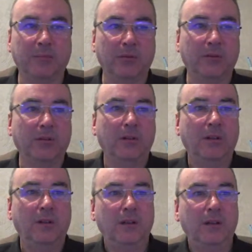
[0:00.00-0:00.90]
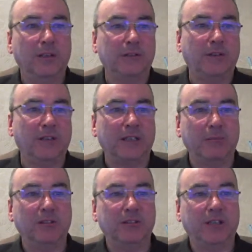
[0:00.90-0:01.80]
But as far as I'm
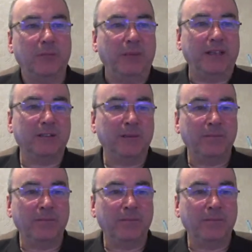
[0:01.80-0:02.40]
concerned, mate,